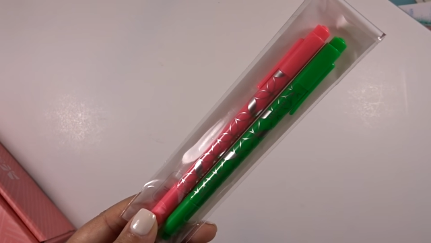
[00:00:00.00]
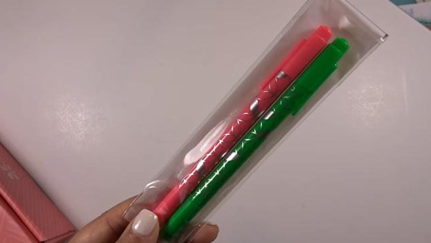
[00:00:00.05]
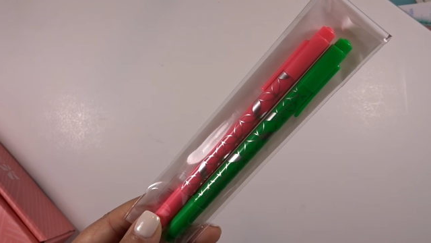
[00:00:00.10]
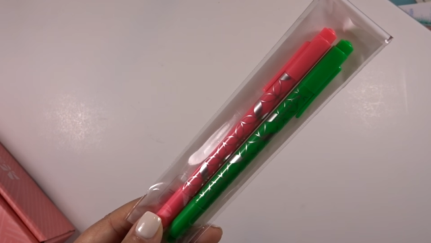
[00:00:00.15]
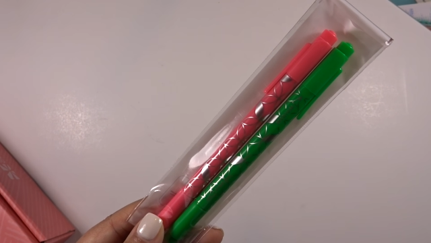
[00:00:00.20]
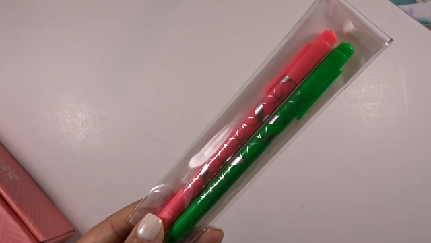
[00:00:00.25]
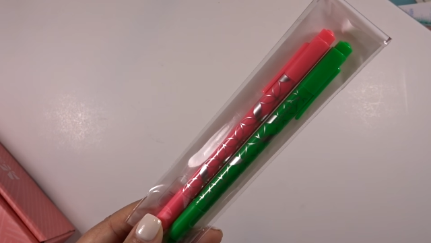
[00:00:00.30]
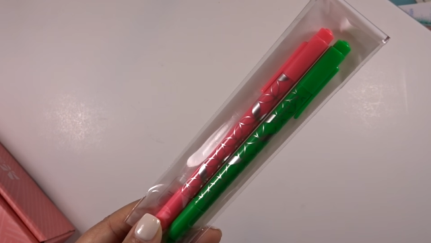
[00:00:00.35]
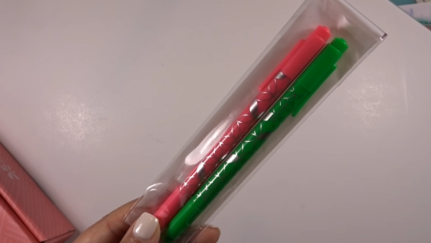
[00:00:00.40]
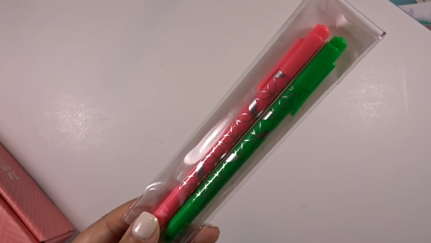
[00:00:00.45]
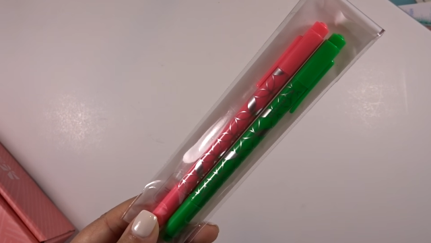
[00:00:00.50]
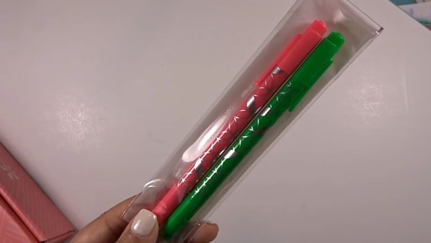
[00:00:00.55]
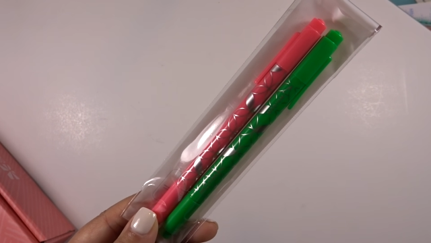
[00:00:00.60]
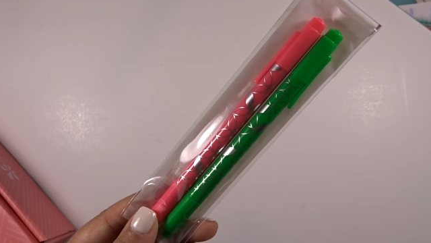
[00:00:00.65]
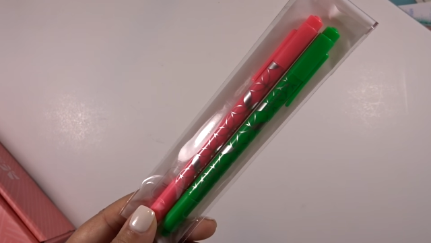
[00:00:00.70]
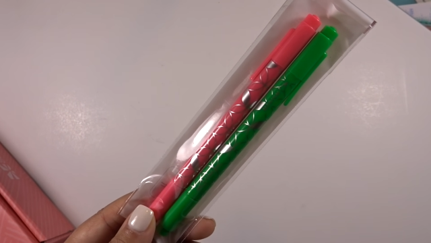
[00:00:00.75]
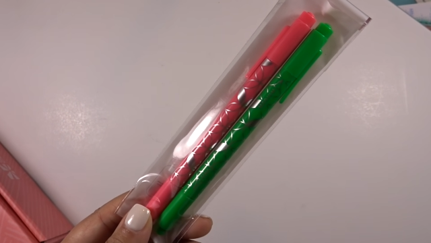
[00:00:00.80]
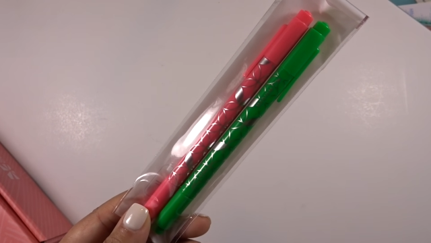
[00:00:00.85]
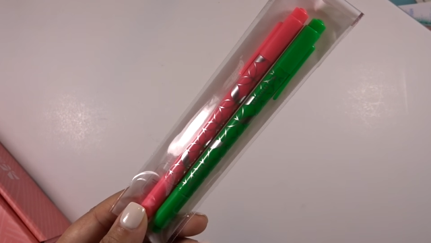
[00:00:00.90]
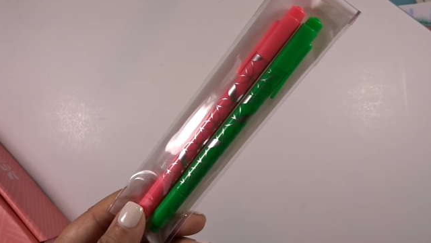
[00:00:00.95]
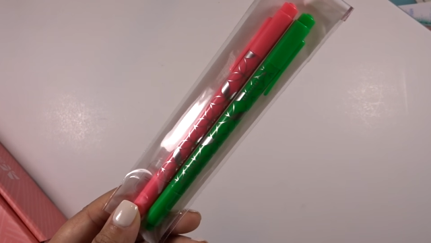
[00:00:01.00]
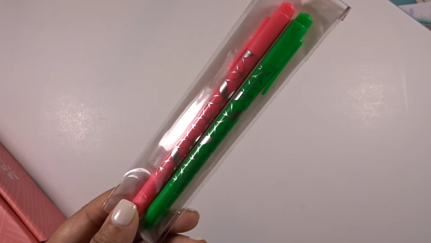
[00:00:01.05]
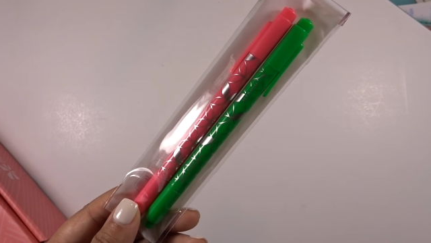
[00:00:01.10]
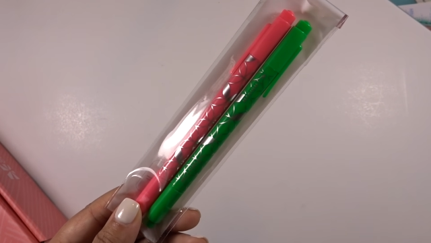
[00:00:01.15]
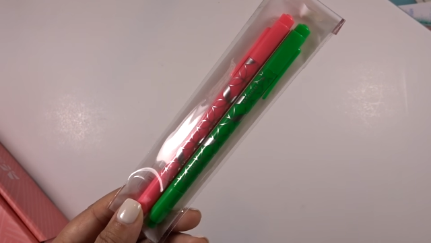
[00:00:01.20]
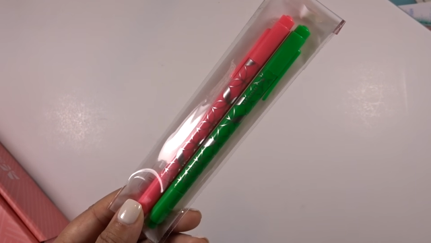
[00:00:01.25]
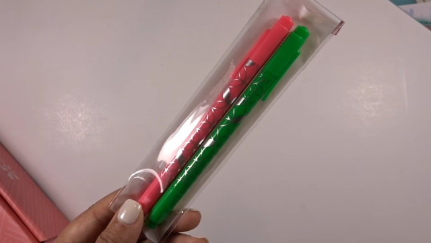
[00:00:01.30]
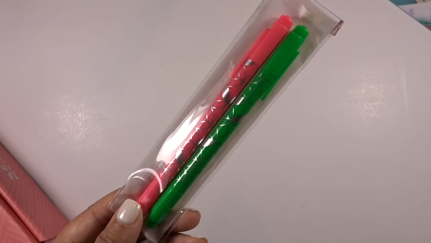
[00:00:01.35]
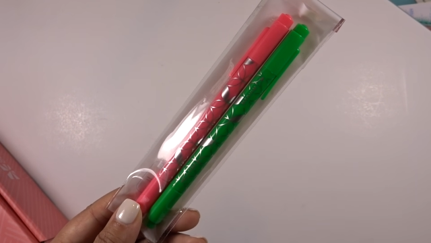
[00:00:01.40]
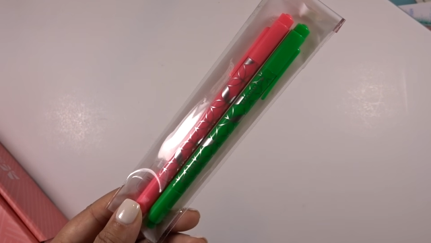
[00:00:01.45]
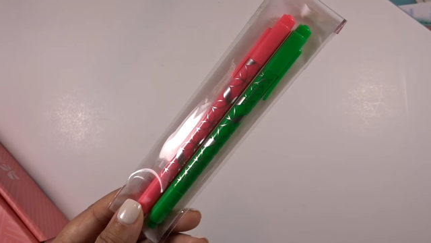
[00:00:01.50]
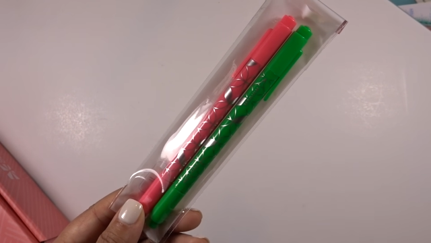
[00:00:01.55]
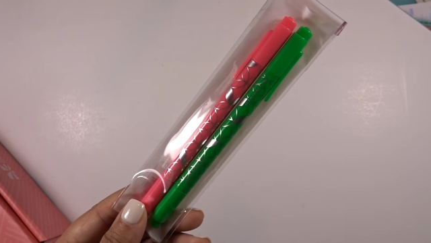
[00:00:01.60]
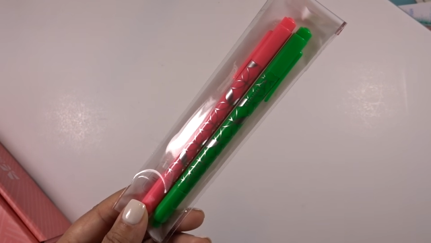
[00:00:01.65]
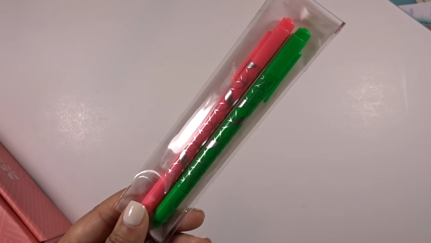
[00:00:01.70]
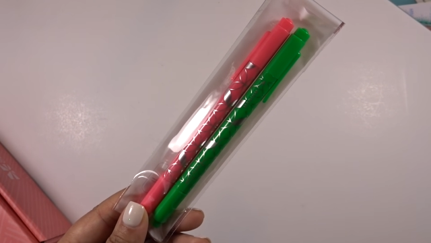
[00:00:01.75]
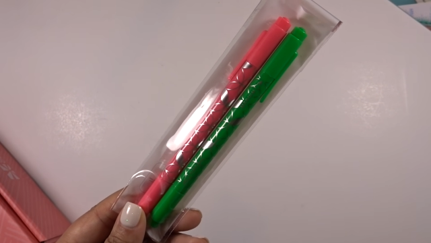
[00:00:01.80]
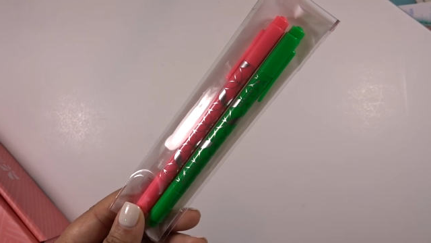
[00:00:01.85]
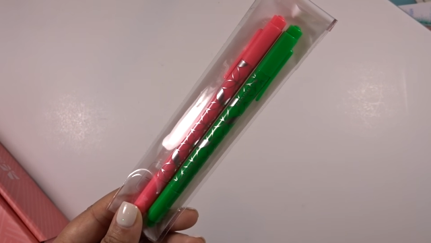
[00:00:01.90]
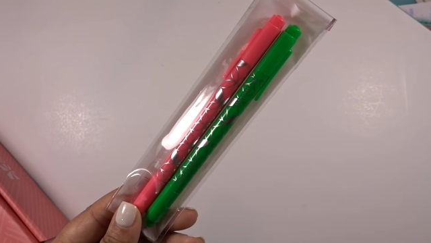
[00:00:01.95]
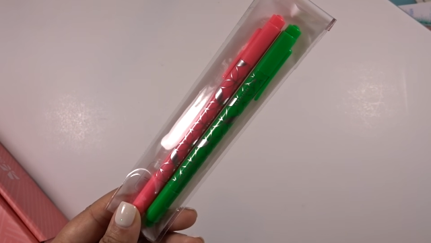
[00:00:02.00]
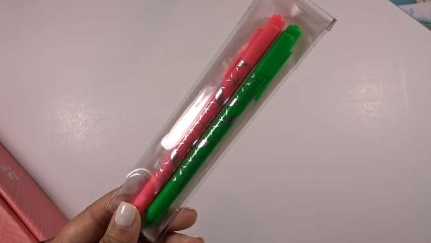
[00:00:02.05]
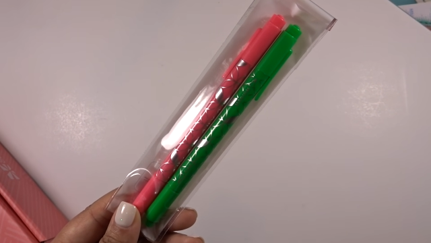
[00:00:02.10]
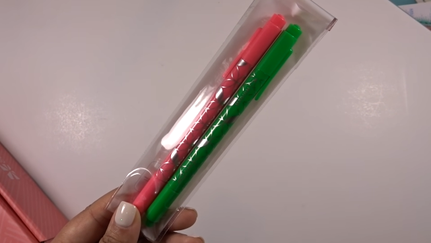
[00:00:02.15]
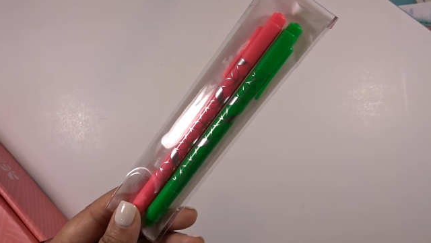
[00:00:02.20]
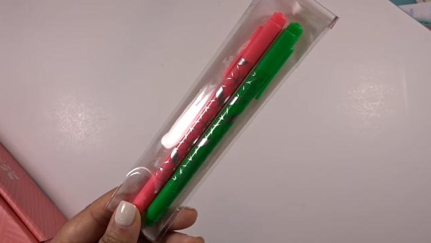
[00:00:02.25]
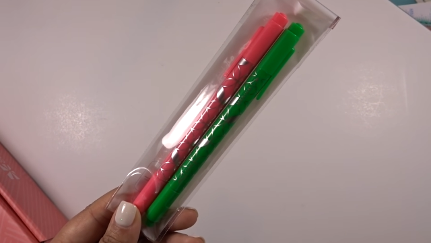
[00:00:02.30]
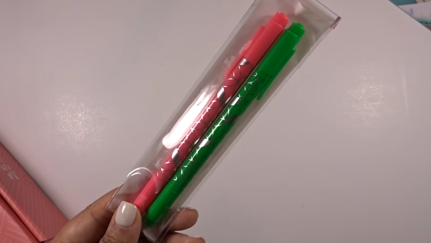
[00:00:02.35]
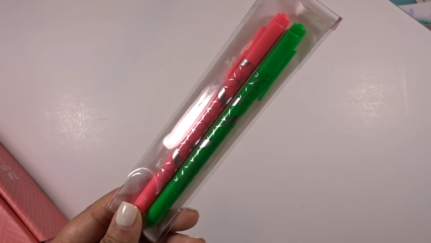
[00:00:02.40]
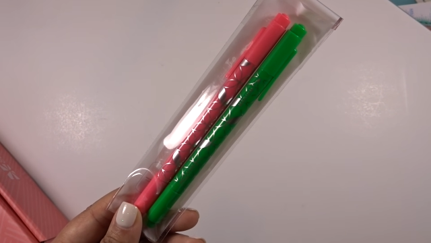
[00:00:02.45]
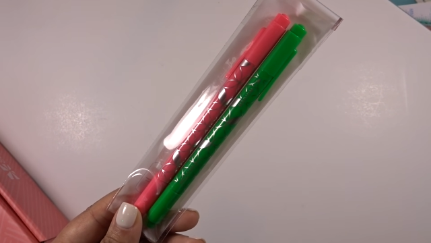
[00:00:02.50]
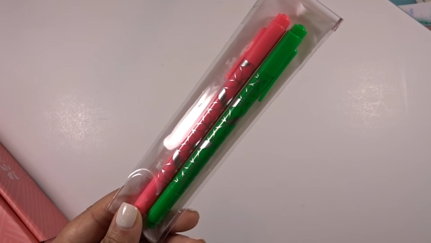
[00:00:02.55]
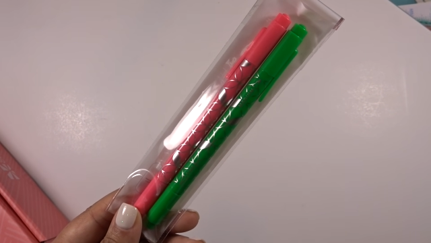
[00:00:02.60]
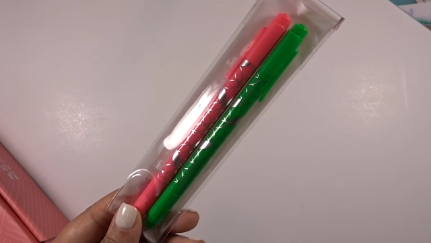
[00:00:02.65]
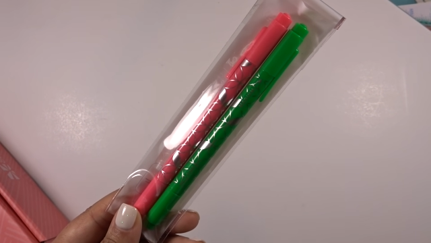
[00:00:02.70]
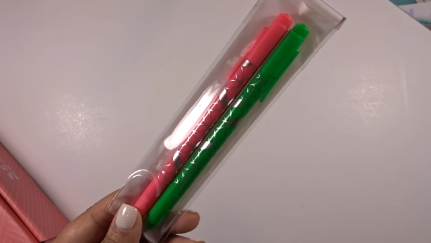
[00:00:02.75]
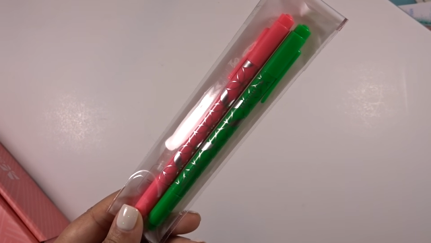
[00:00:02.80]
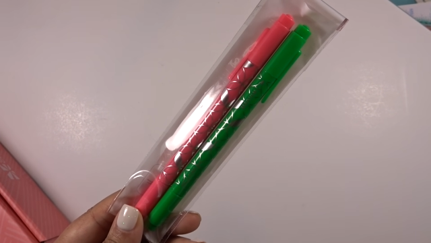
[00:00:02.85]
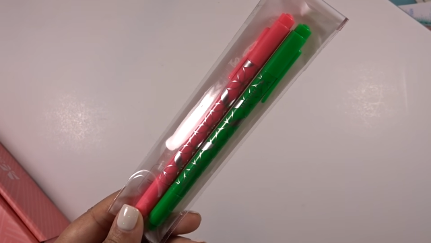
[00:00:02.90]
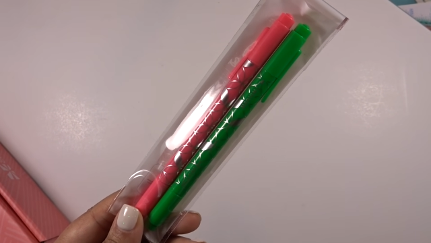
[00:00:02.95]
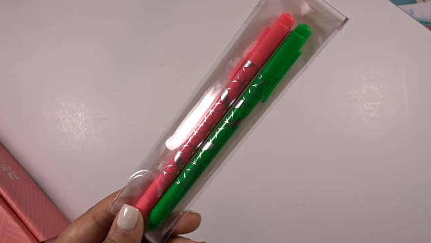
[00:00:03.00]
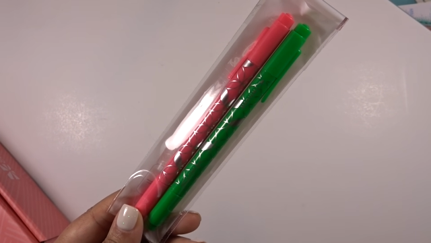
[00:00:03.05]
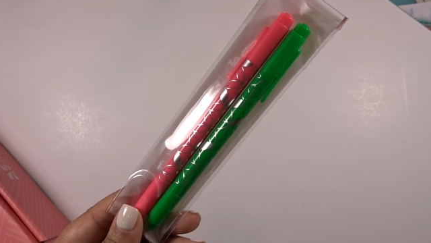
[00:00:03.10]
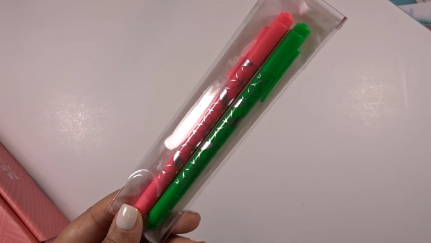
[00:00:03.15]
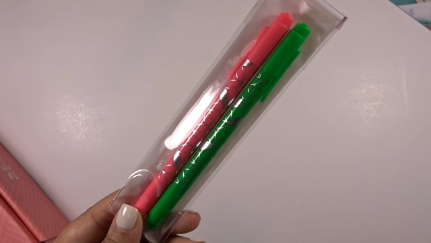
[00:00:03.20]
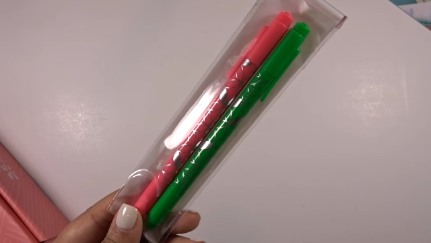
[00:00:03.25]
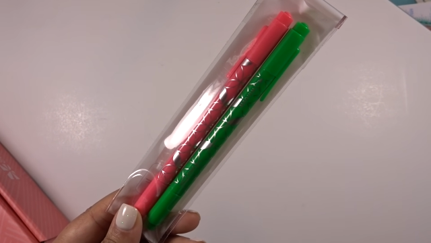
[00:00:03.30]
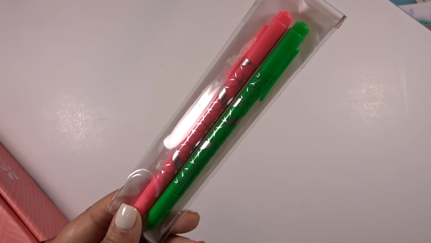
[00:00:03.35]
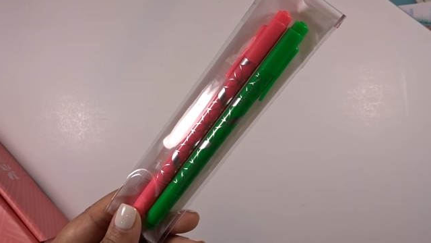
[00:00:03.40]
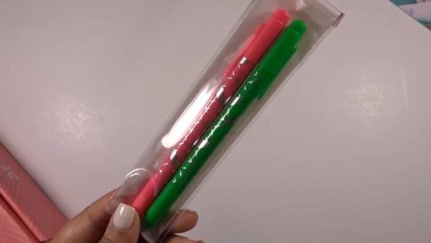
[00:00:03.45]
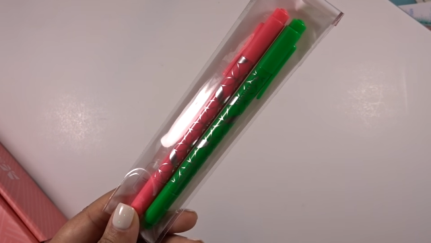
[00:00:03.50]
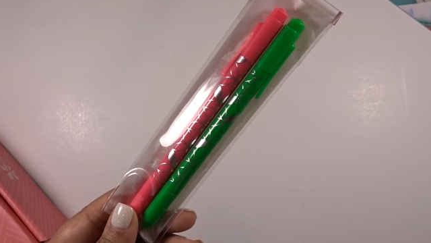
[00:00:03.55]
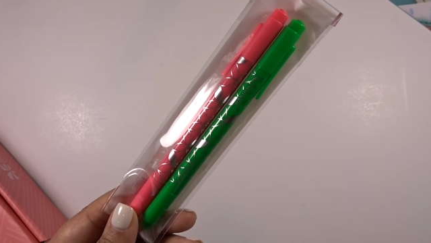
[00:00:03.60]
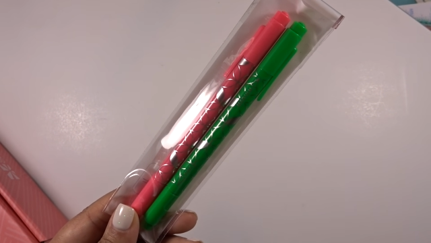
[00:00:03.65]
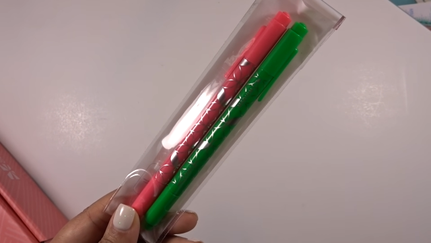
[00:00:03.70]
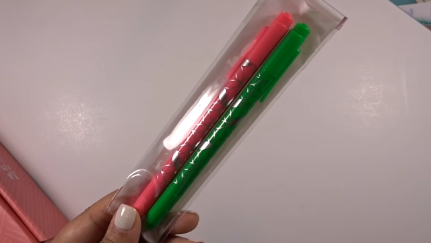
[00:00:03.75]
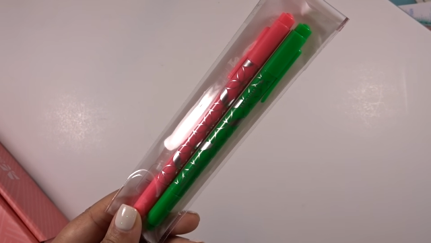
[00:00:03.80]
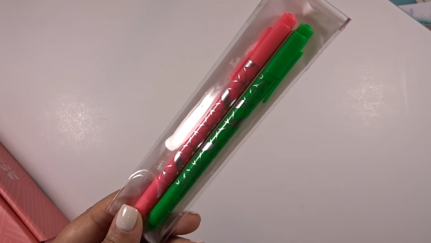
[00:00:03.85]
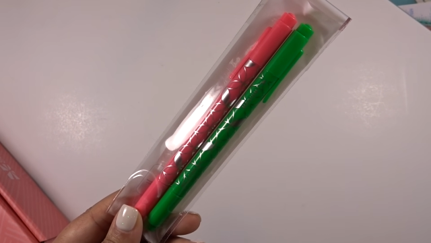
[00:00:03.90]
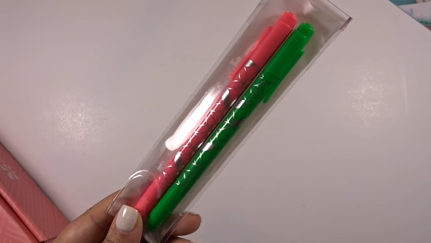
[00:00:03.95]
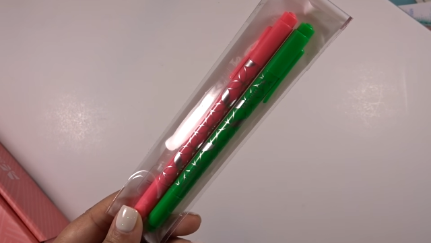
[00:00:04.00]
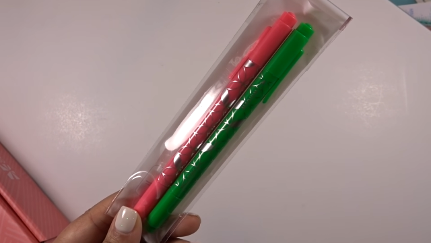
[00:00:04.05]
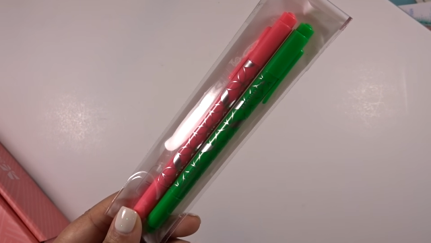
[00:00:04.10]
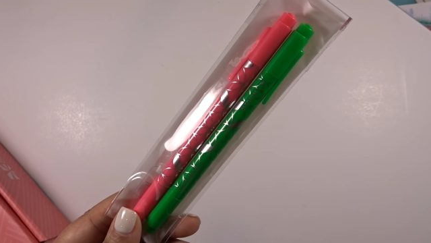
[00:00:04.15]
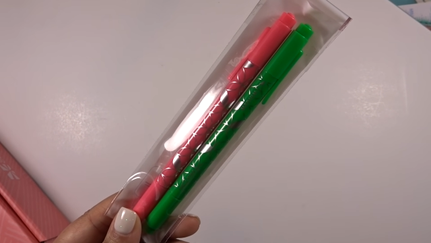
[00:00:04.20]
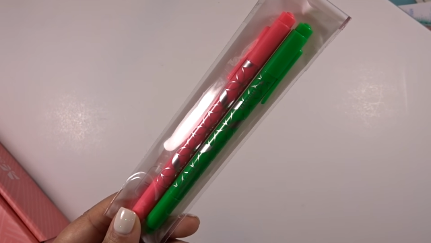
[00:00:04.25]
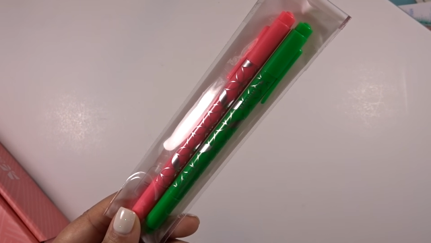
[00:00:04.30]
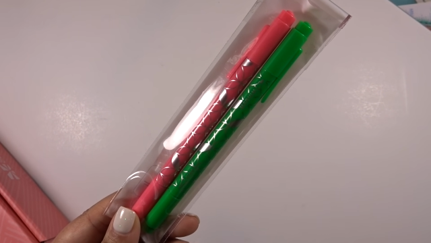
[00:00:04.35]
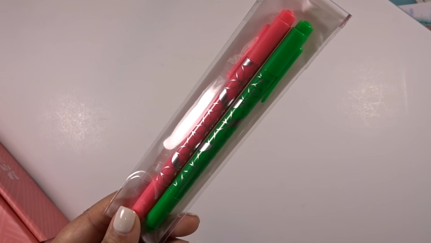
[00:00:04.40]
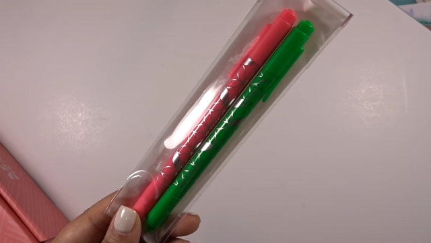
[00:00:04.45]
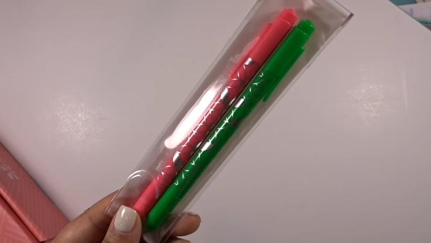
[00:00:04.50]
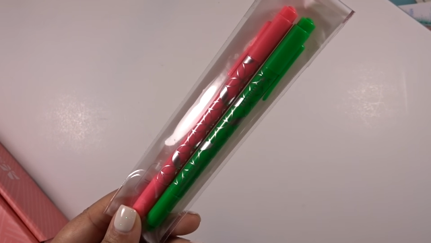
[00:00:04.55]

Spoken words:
(no speaker visible)